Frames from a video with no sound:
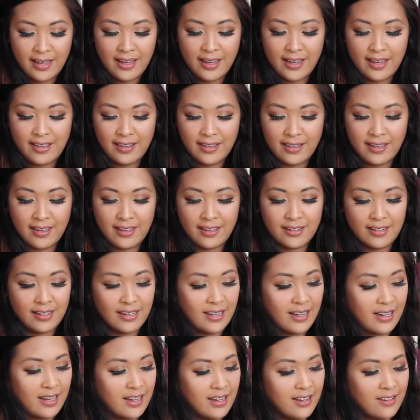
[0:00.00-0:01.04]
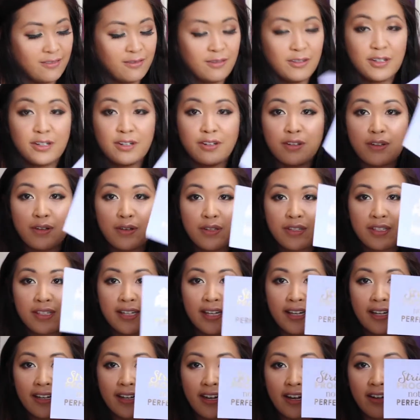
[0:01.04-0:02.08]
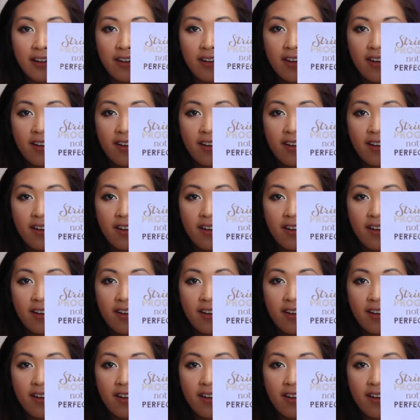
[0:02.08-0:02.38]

And then I have one of those like Erin